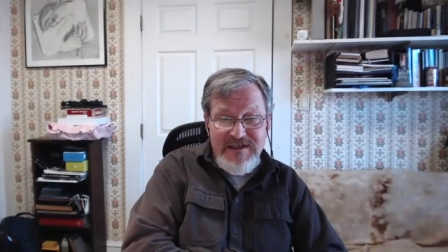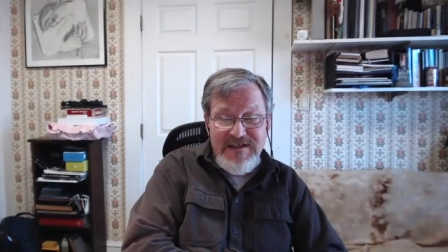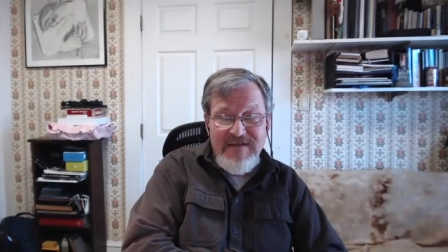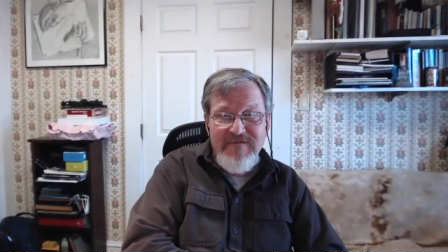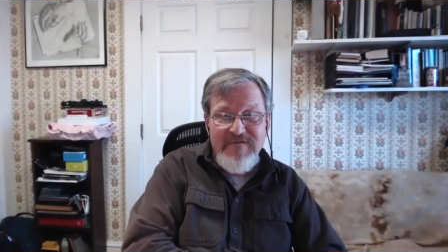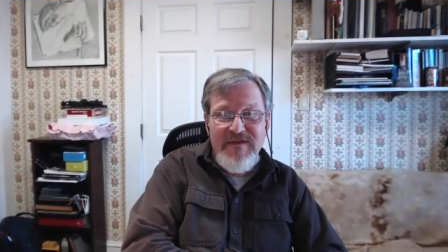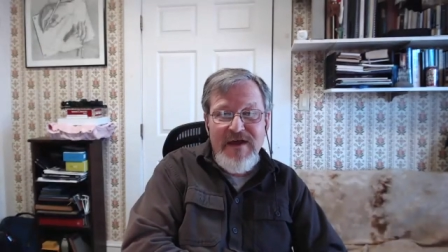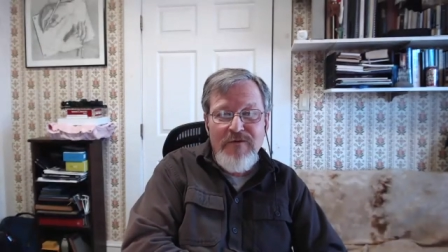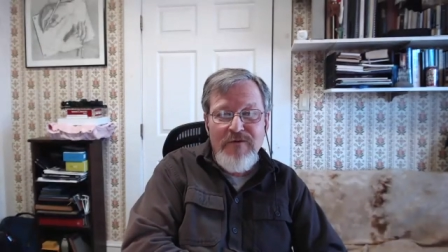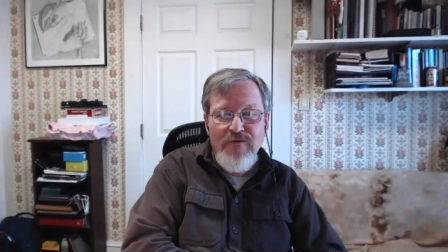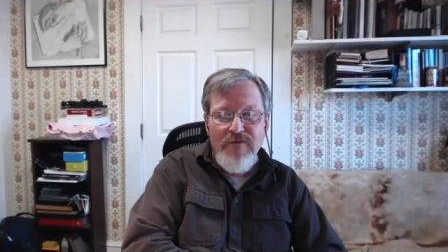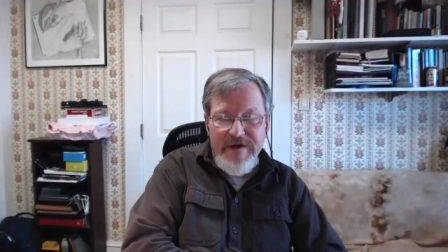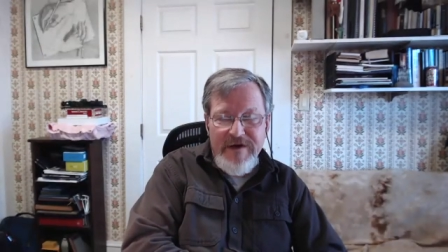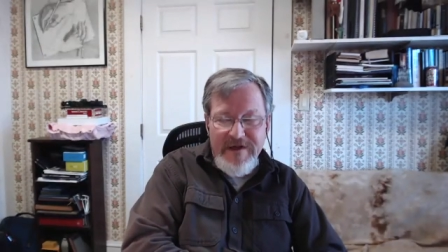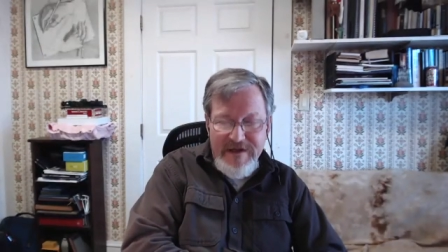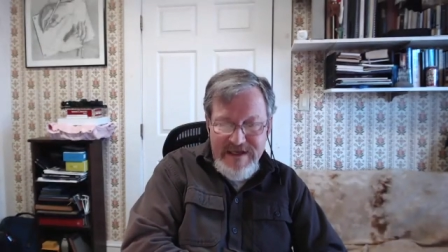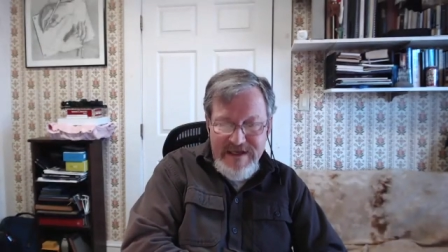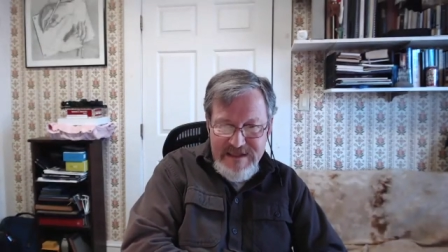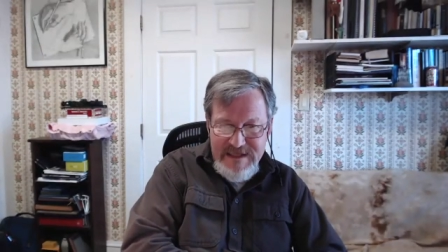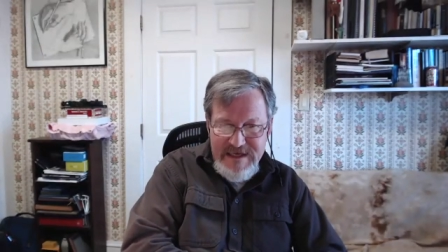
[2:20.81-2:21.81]
if they
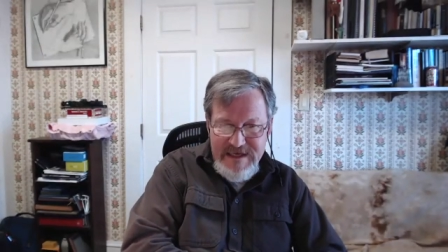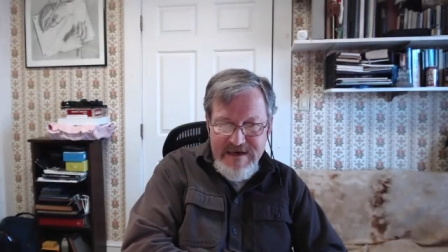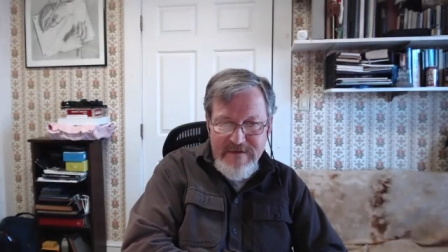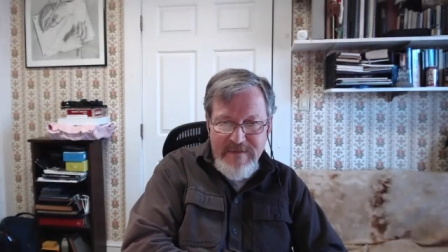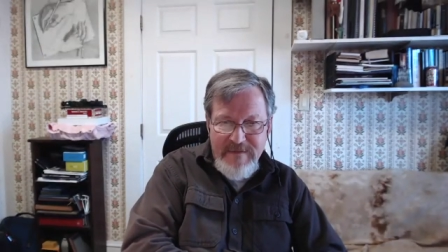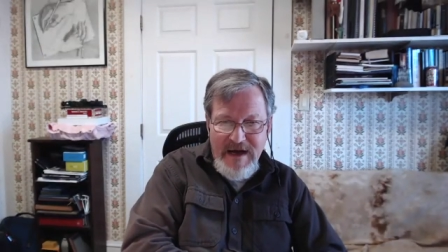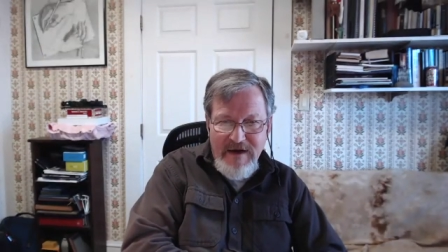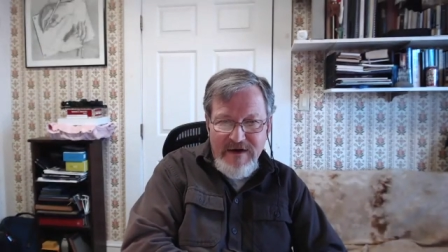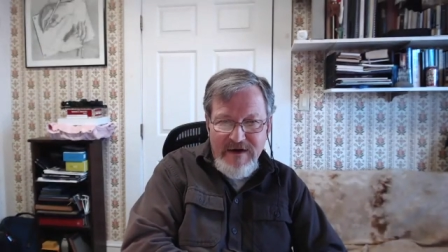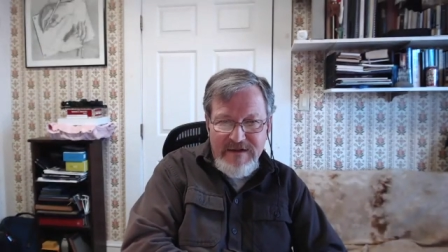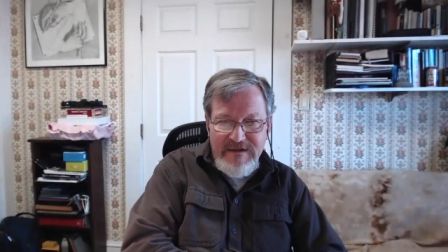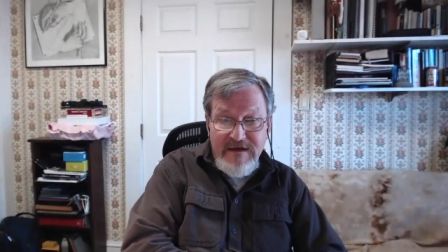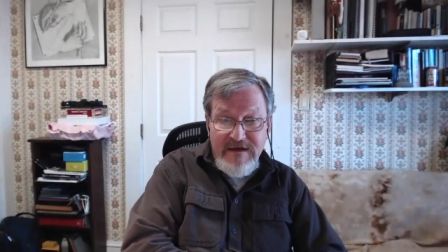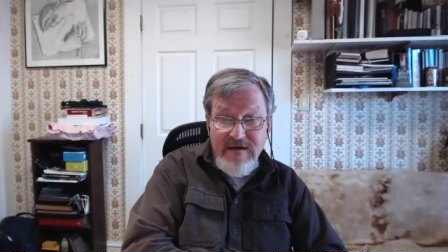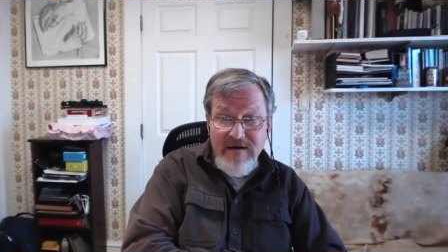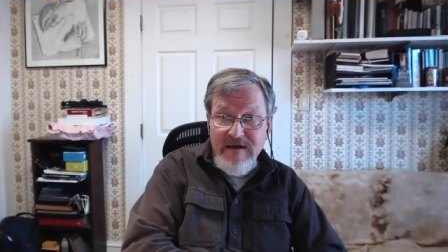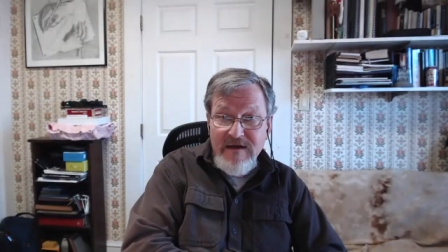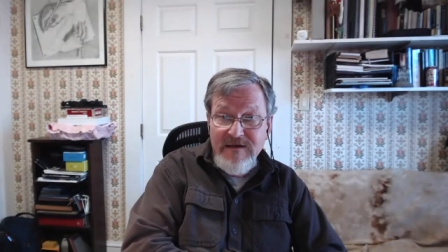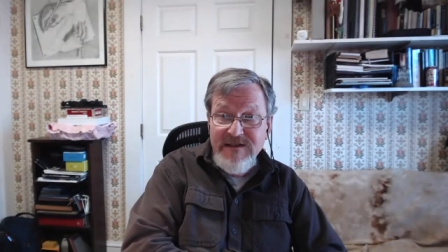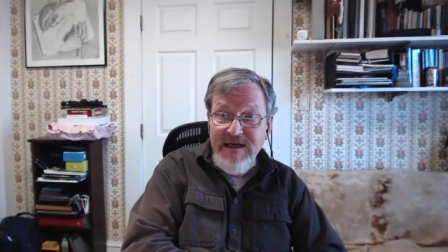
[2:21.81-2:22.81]
really think about it, they're
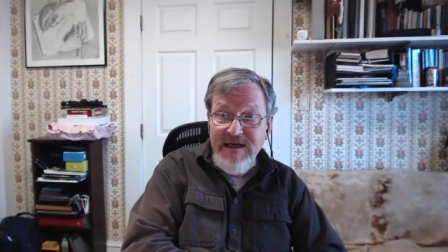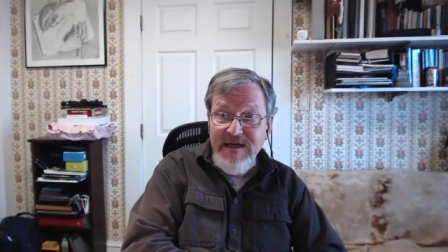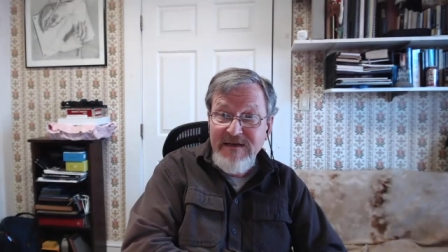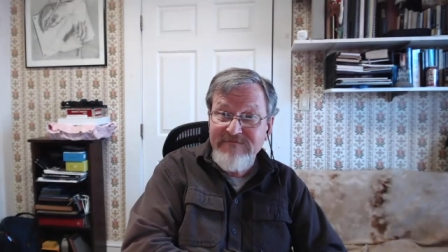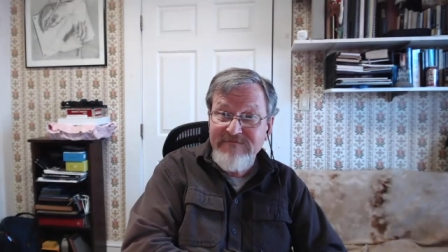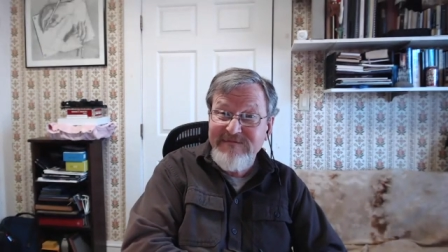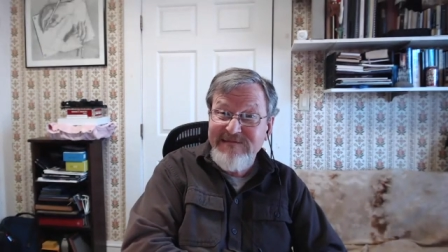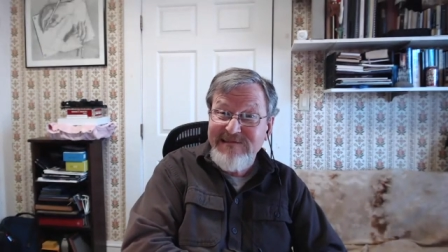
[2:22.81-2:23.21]
going to say,